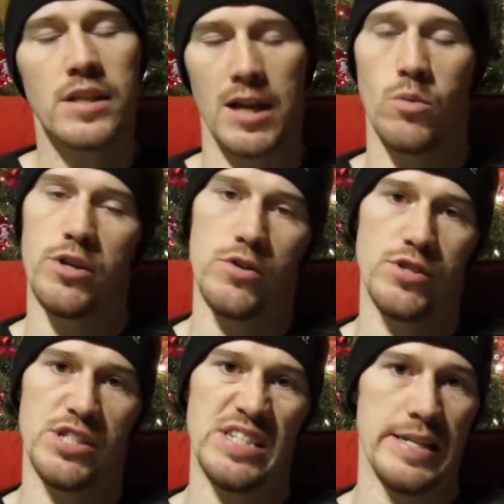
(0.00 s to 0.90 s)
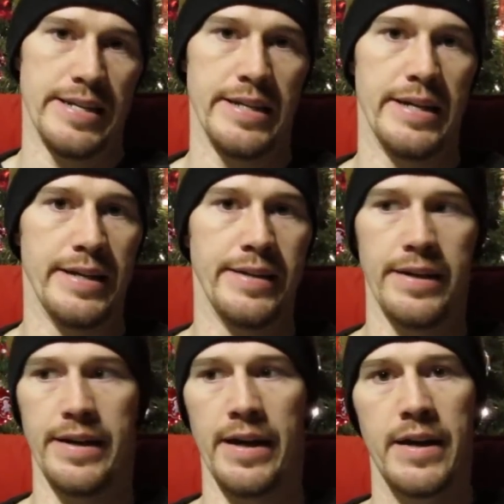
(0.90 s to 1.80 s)
like we're used to seeing in
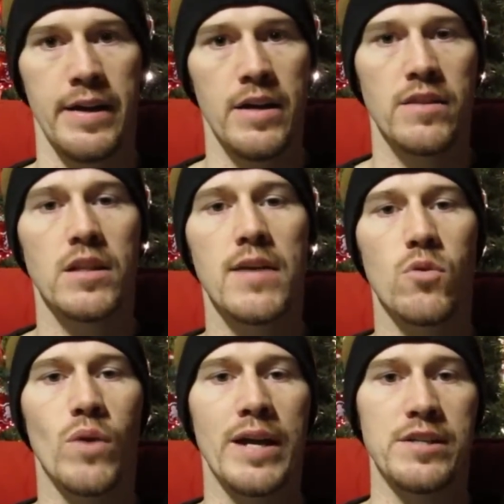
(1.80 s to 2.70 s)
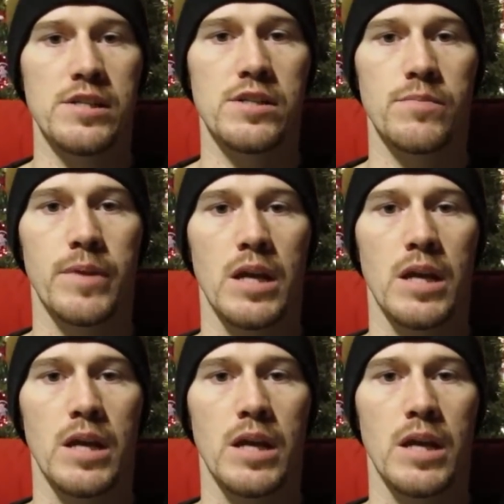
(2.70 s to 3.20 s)
the level ranges